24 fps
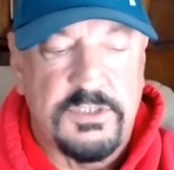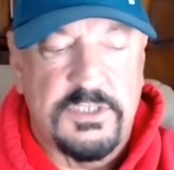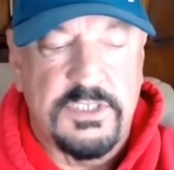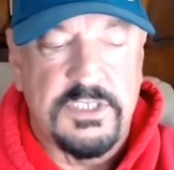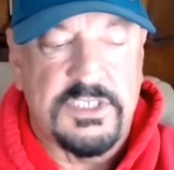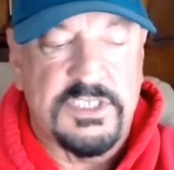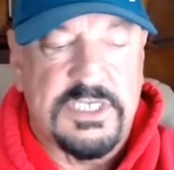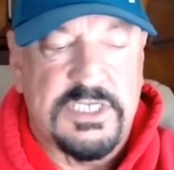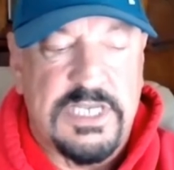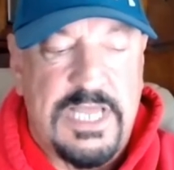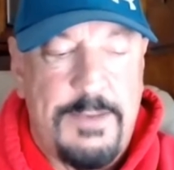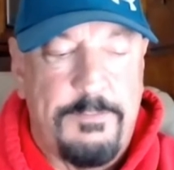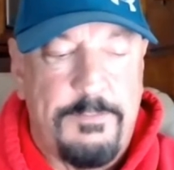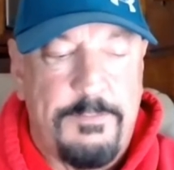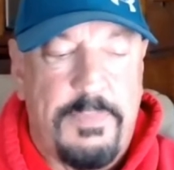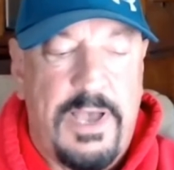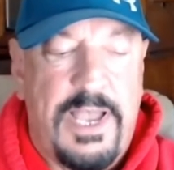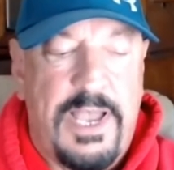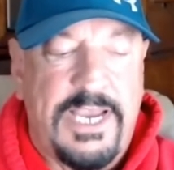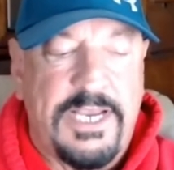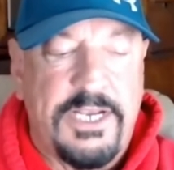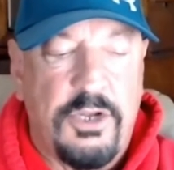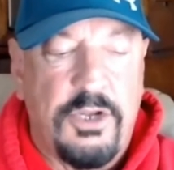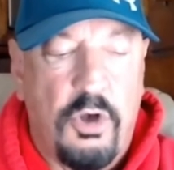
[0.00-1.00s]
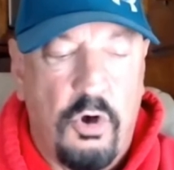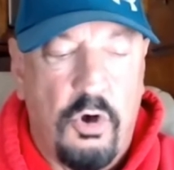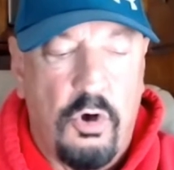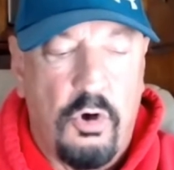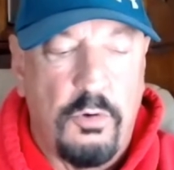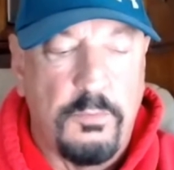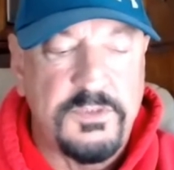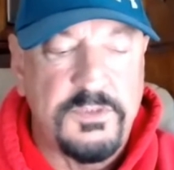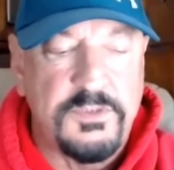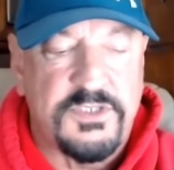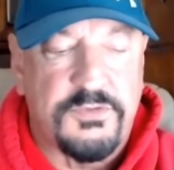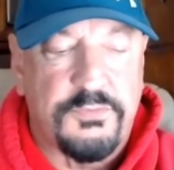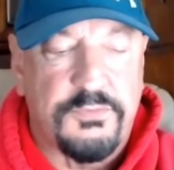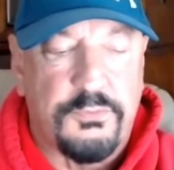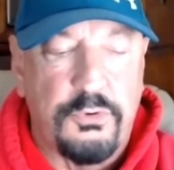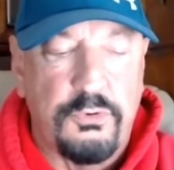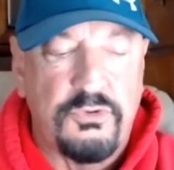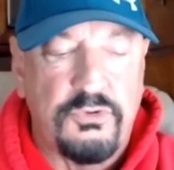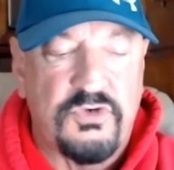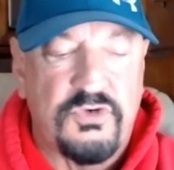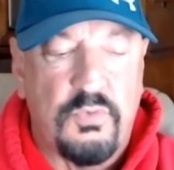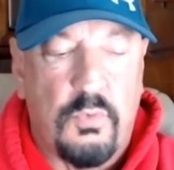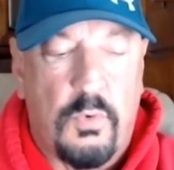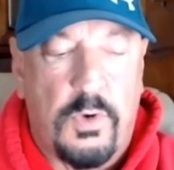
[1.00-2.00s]
to stop buying homes
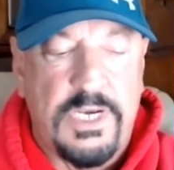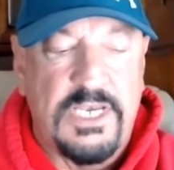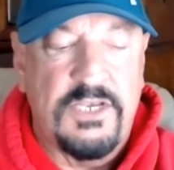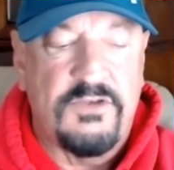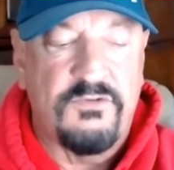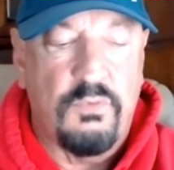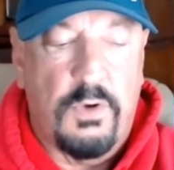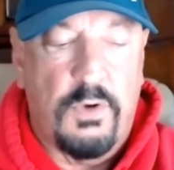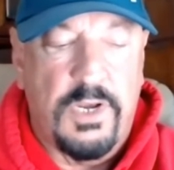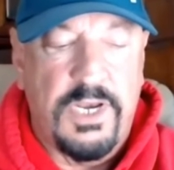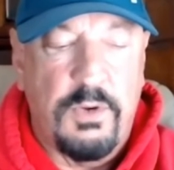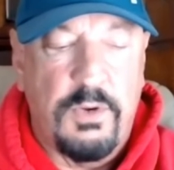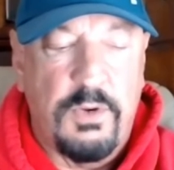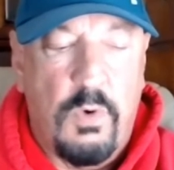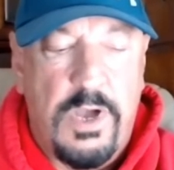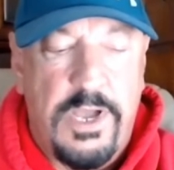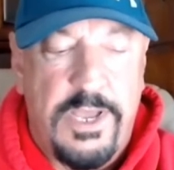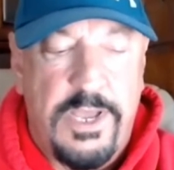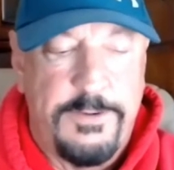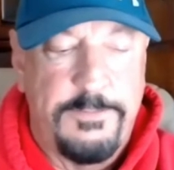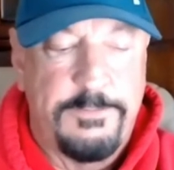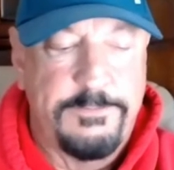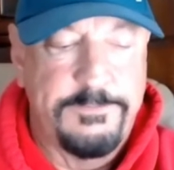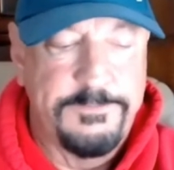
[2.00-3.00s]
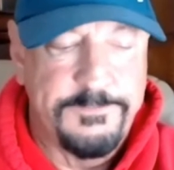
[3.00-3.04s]
through 2021.